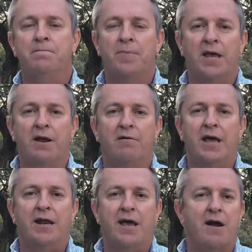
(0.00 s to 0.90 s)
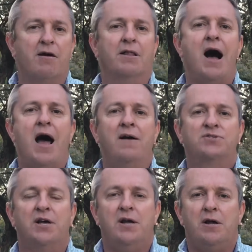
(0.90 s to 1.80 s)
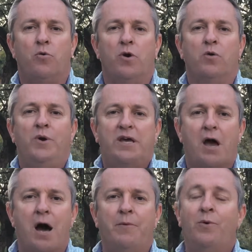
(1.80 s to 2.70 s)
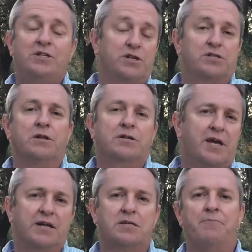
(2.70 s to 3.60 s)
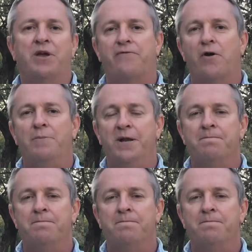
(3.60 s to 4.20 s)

you know, in our lives where we come and we just look to get something from it.